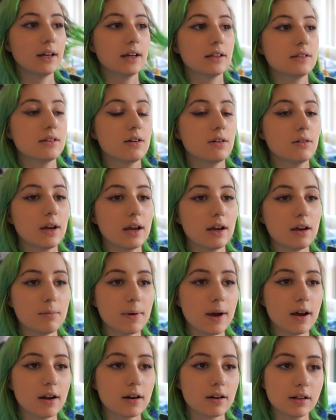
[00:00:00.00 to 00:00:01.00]
So Harry
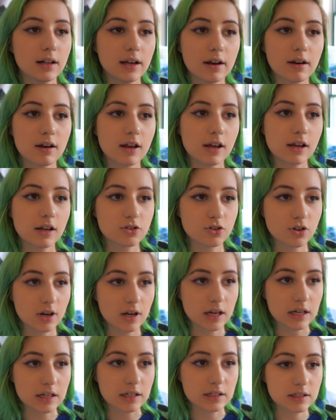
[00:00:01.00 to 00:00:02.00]
Potter, Clary,
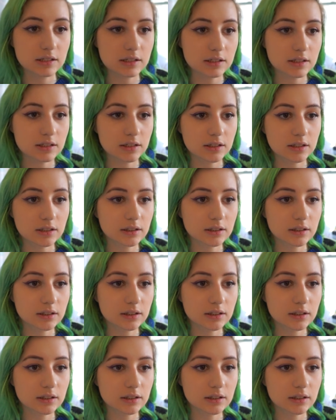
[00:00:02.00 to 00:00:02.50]
Tris.